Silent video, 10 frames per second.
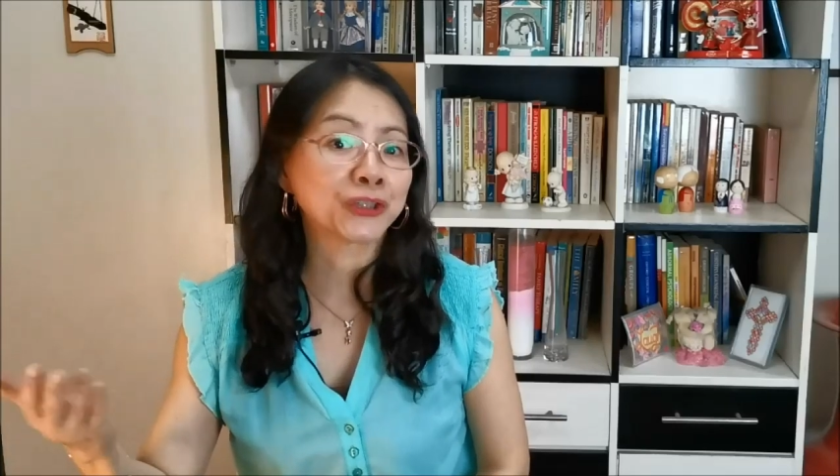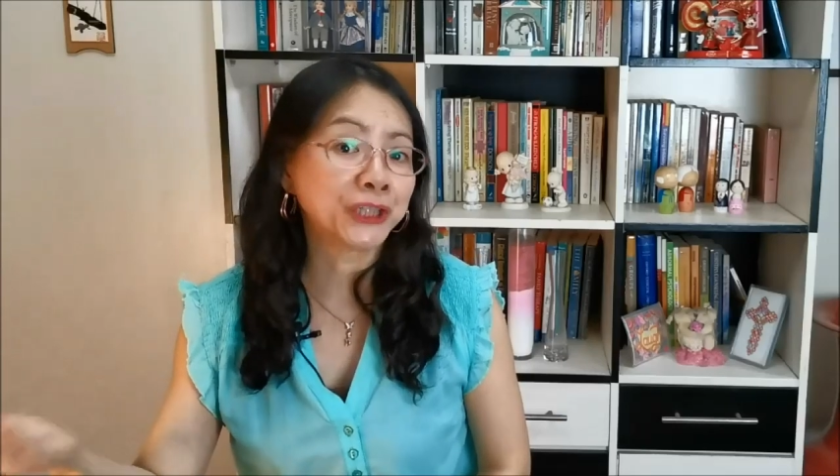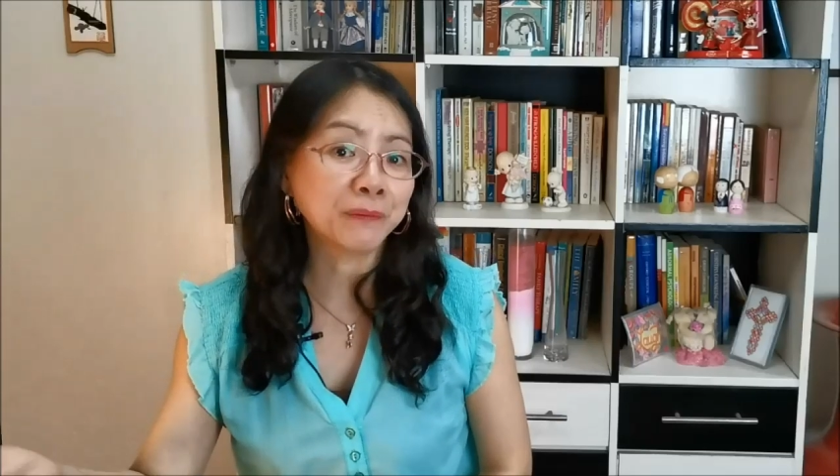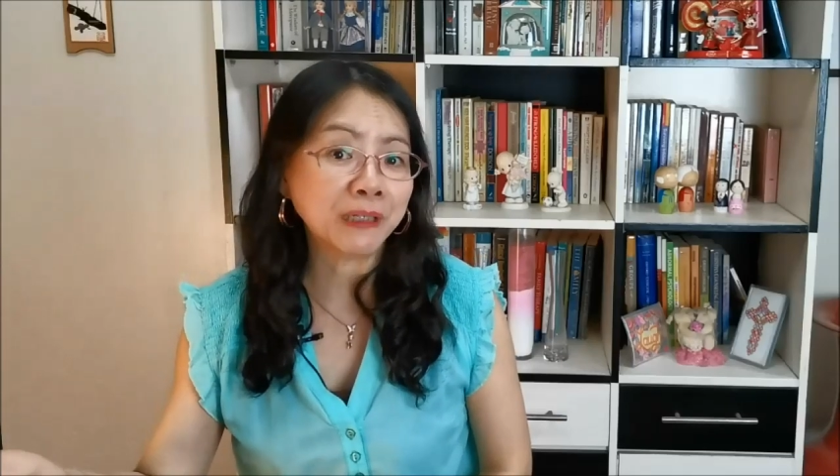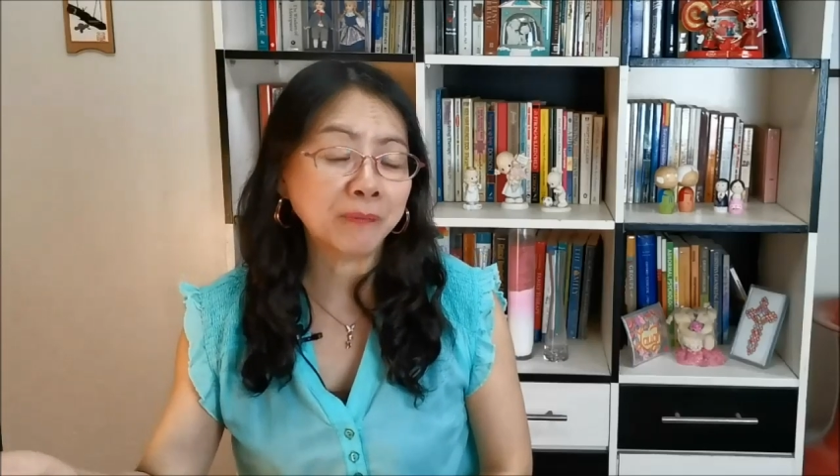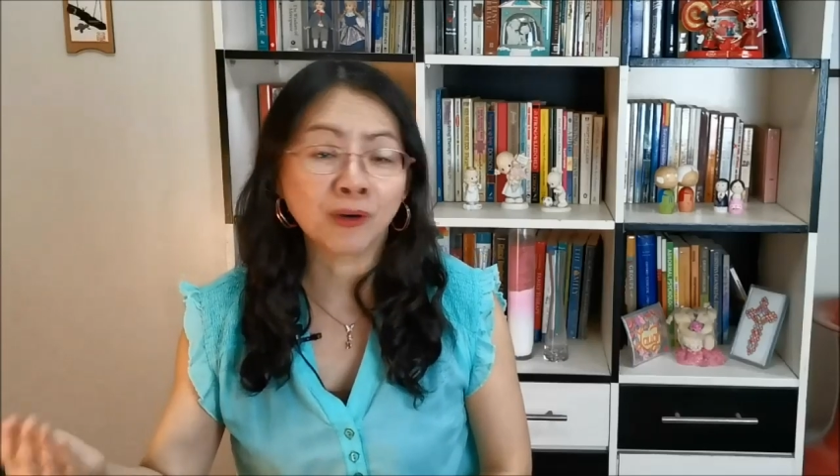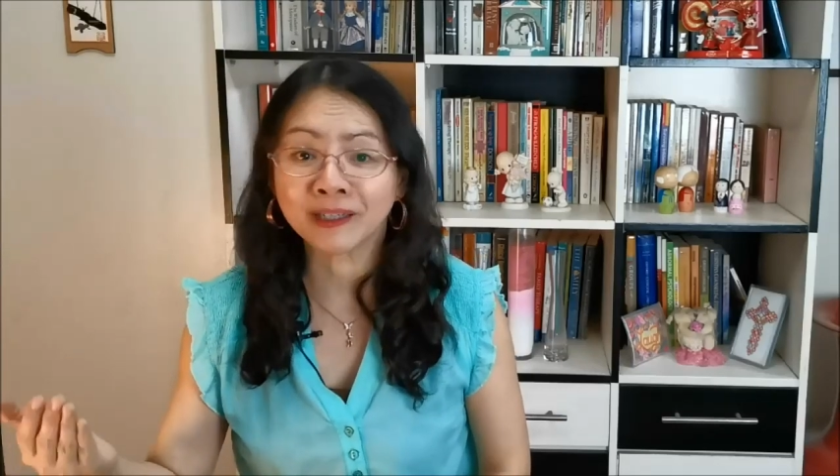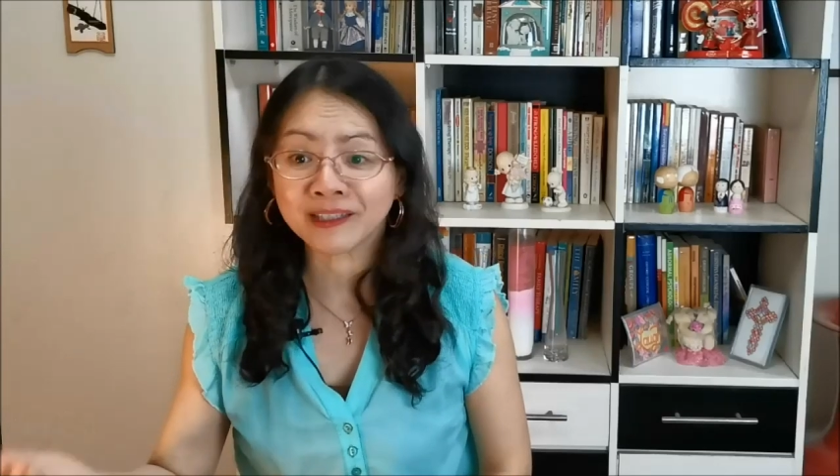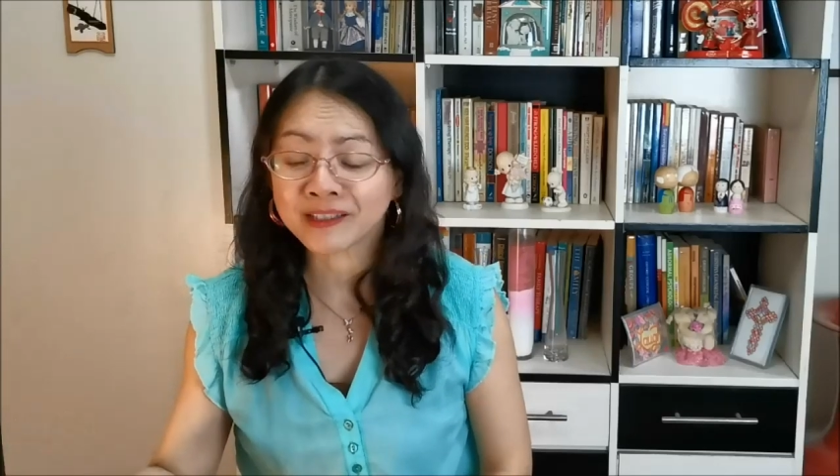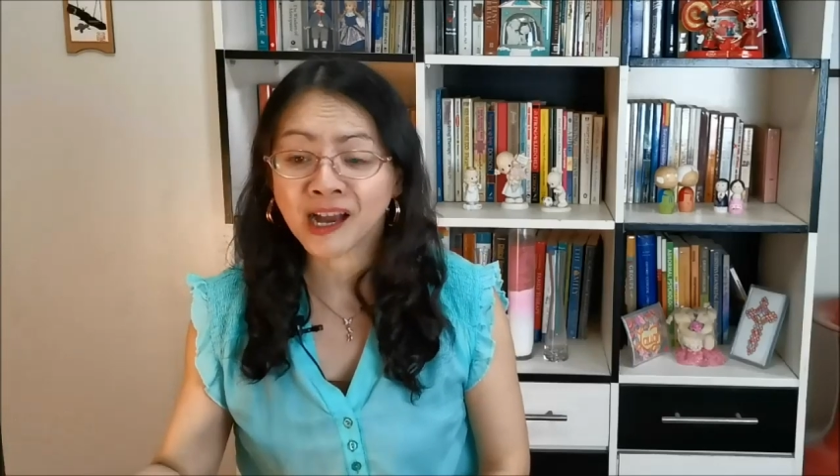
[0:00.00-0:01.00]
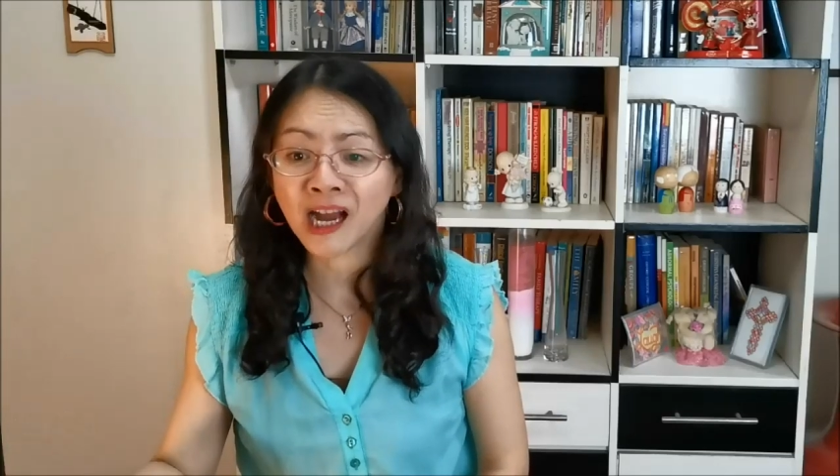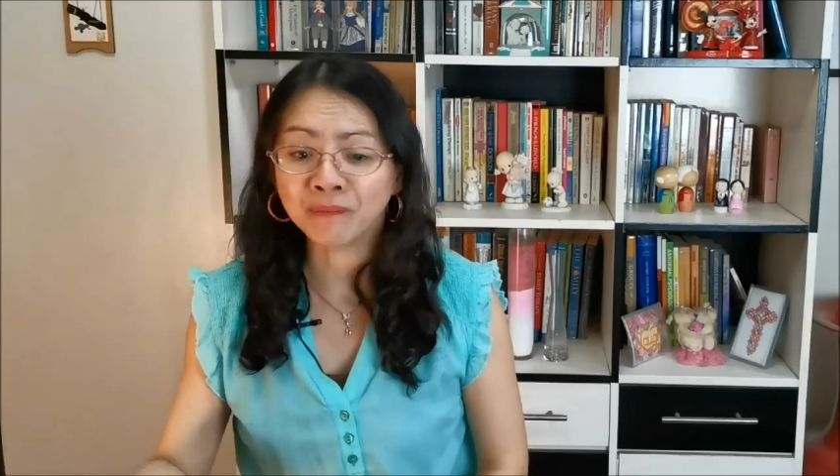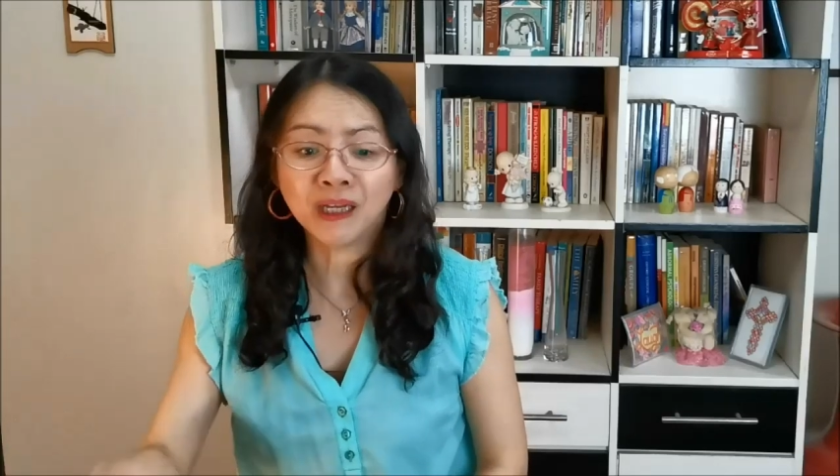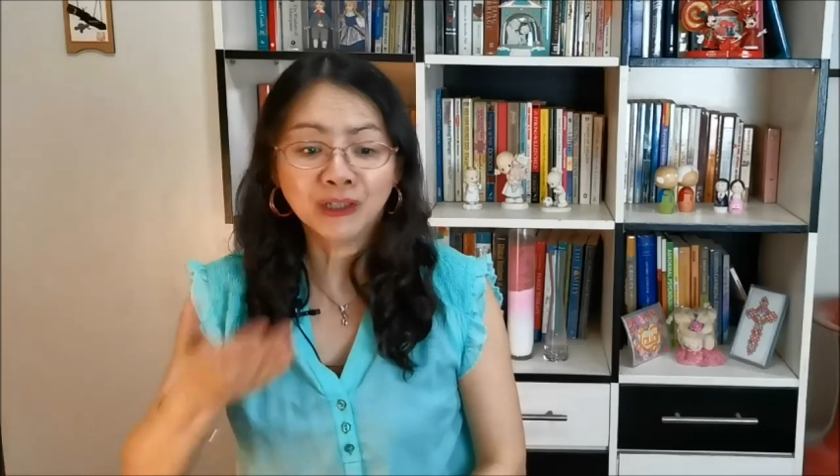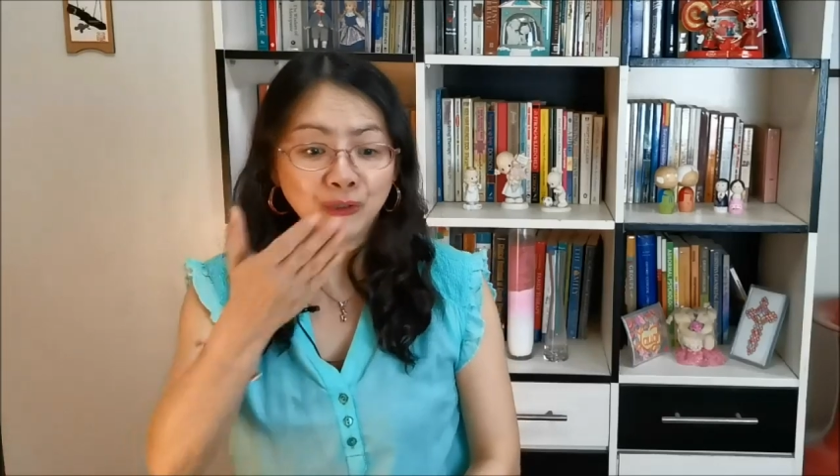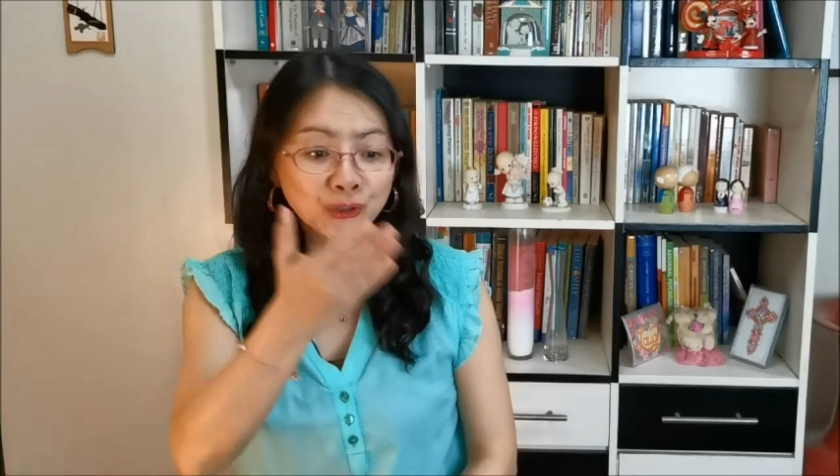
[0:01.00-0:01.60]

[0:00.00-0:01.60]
30 people at a time.